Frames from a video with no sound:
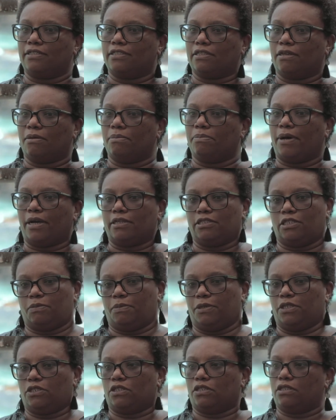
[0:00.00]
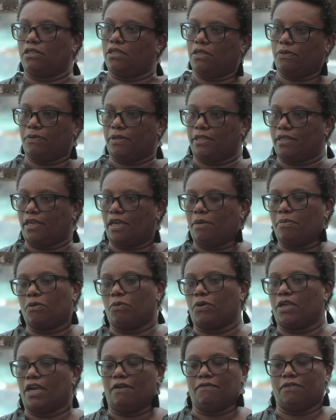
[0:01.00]
some participation here and there, but
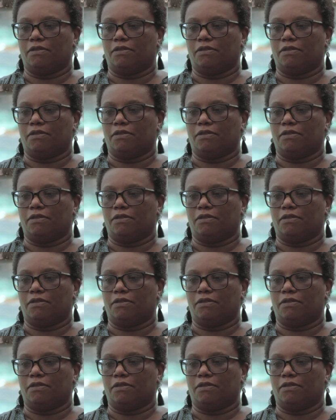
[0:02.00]
we haven't